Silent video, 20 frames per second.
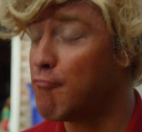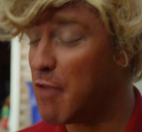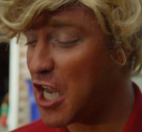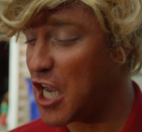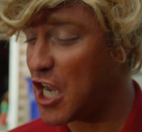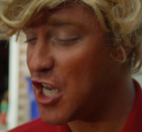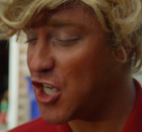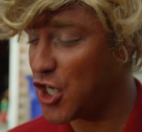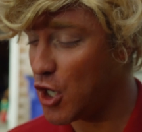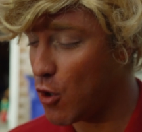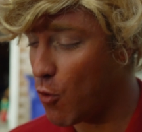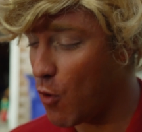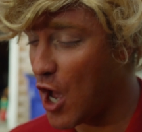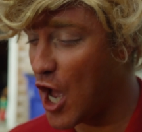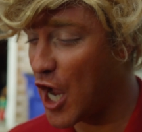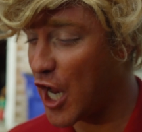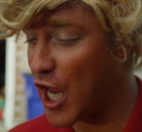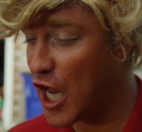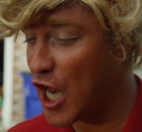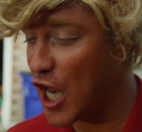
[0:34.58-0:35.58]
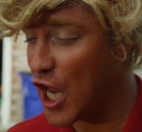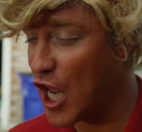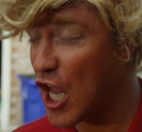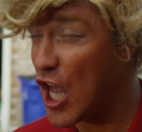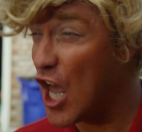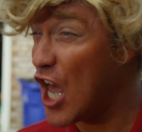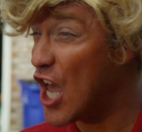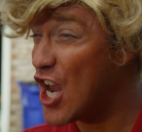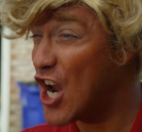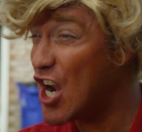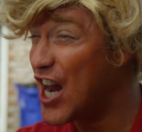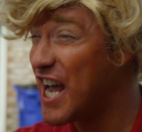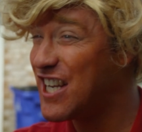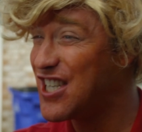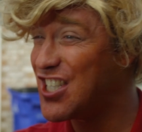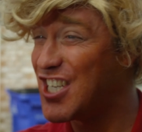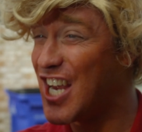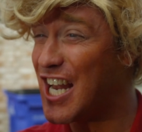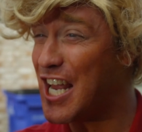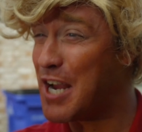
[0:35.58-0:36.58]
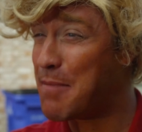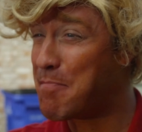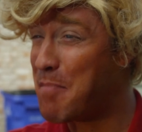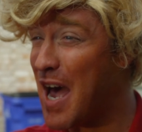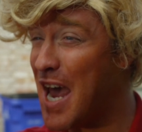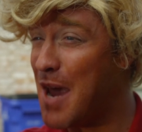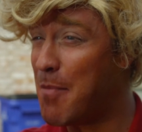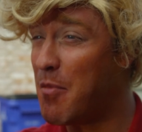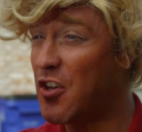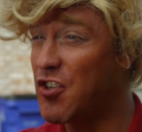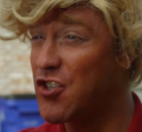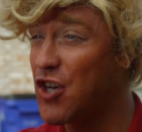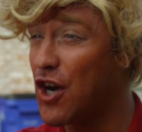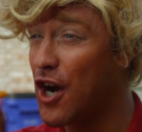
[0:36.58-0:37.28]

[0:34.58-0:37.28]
Because you're walking. You're not selling Bibles,